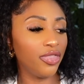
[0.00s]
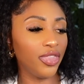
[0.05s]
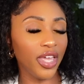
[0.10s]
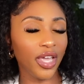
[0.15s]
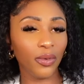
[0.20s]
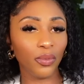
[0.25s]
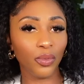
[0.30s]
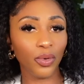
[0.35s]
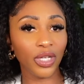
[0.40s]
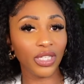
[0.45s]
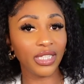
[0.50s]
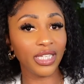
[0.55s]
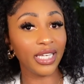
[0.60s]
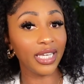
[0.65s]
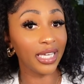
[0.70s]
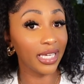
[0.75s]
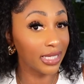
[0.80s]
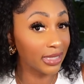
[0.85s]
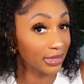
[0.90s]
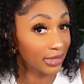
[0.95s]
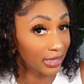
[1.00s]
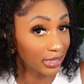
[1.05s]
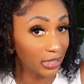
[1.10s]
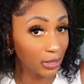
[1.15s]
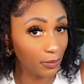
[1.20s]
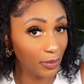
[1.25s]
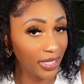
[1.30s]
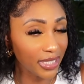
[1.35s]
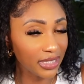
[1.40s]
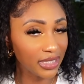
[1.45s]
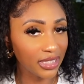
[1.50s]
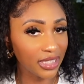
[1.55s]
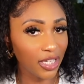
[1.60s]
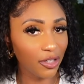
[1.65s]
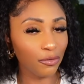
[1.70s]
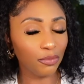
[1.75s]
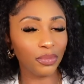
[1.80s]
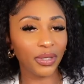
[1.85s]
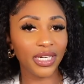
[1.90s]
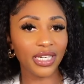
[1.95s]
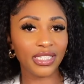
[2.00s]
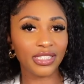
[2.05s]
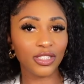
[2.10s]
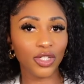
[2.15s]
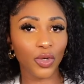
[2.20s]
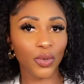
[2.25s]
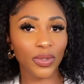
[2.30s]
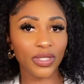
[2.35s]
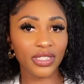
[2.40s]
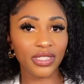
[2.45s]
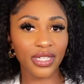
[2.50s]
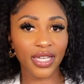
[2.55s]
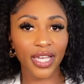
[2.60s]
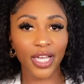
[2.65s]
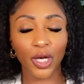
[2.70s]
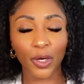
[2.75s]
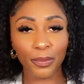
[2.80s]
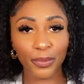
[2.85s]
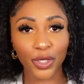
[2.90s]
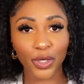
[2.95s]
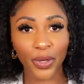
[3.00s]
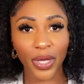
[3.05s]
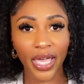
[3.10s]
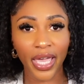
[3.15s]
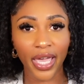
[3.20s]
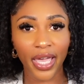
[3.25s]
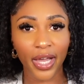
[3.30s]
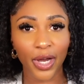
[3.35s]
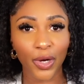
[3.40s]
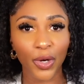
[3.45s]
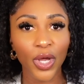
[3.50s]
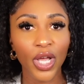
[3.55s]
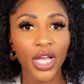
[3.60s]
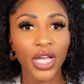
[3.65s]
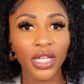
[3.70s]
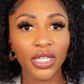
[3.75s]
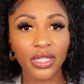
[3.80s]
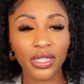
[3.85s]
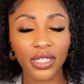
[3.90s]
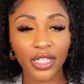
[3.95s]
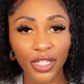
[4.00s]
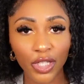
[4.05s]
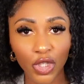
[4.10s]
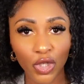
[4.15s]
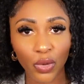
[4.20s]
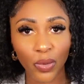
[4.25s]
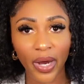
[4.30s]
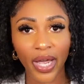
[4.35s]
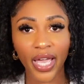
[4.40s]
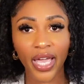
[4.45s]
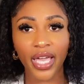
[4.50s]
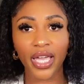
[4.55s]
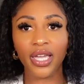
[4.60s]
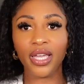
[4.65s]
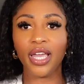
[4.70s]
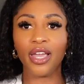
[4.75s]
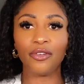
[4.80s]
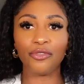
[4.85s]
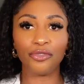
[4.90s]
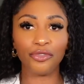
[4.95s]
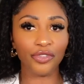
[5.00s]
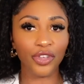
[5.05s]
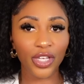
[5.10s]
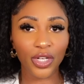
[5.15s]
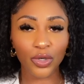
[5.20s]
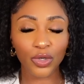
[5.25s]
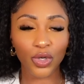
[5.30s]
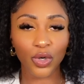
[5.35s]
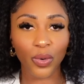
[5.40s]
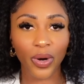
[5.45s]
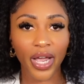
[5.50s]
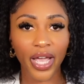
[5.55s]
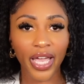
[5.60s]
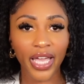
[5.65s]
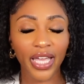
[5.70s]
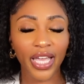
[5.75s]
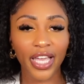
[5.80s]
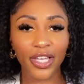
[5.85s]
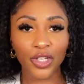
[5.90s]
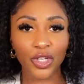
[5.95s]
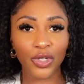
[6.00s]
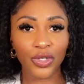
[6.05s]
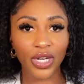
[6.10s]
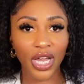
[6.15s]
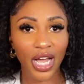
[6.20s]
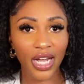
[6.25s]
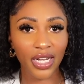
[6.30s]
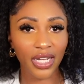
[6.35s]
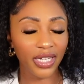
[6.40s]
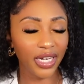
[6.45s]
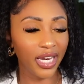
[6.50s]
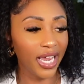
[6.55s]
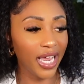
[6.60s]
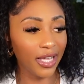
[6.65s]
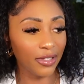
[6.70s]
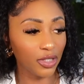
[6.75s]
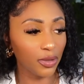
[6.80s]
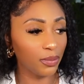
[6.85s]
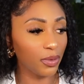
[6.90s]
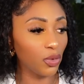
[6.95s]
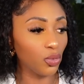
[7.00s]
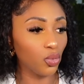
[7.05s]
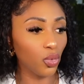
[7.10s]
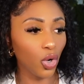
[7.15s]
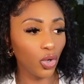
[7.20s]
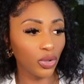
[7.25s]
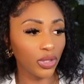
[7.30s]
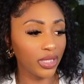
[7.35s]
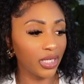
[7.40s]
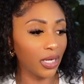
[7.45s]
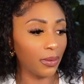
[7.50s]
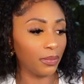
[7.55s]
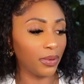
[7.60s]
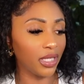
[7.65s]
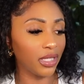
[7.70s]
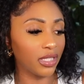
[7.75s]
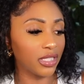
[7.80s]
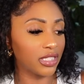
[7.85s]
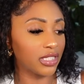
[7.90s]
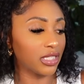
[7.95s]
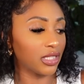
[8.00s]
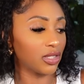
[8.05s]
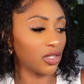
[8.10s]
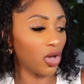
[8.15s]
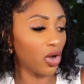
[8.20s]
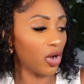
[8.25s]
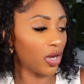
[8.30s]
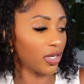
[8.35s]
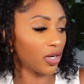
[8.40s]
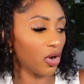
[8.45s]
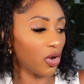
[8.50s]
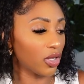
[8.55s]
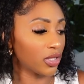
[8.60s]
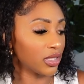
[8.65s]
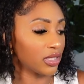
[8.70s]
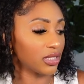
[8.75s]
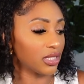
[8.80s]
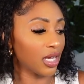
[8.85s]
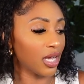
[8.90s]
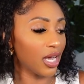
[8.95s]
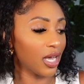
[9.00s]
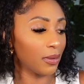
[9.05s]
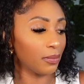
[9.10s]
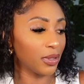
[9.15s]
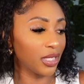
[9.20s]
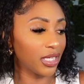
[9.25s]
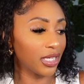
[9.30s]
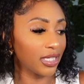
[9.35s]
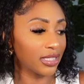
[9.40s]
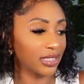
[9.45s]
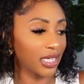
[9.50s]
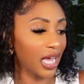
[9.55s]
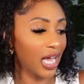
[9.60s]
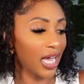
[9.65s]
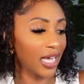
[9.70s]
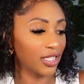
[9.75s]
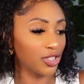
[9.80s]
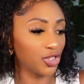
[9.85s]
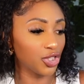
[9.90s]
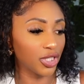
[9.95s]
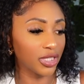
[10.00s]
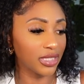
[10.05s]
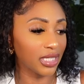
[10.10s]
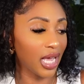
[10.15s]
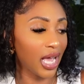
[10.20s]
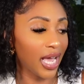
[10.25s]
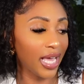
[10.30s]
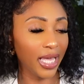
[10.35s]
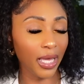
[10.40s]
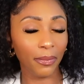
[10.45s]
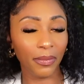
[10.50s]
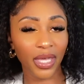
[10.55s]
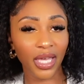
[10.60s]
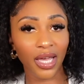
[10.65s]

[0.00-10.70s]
that really is expensive, but it's going to help your hair look great and feel great, and you're not going to have to be rolling up in the salon all the time. Because I